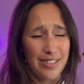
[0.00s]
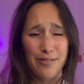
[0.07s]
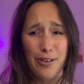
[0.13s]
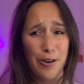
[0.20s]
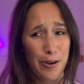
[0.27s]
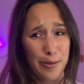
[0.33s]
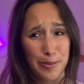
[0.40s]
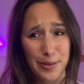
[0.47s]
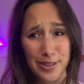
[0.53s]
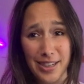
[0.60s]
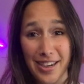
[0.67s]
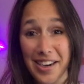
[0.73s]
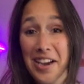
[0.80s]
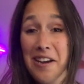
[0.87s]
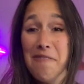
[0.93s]
a horrible
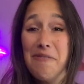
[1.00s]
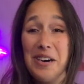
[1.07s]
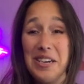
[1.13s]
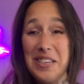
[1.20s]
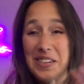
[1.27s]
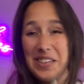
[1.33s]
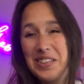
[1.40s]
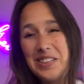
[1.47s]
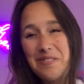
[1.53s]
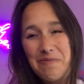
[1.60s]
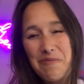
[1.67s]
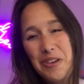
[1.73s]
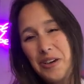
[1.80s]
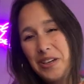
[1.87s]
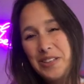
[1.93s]
sun, but you can
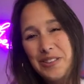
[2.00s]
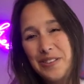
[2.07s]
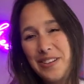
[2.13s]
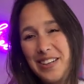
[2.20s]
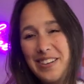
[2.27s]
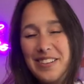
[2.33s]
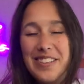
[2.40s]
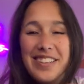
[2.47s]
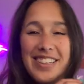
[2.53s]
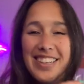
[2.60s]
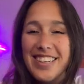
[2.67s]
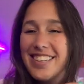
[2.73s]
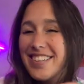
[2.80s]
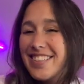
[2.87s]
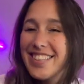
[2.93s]
you can do little
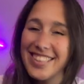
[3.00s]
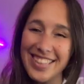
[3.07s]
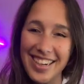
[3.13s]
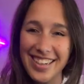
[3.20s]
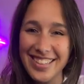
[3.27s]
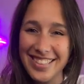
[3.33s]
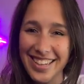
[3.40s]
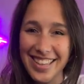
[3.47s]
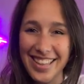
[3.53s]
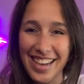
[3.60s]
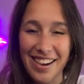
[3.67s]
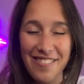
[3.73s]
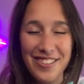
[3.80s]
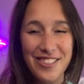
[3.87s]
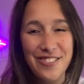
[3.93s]
little designs like
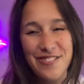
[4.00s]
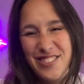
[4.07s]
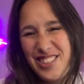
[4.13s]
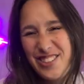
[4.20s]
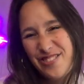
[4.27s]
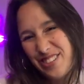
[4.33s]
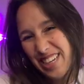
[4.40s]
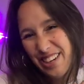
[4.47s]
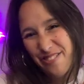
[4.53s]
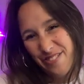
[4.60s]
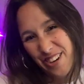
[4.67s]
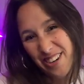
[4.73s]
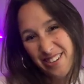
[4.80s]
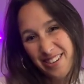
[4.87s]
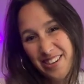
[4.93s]
that, which is just really
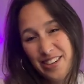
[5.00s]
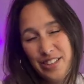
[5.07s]
fun.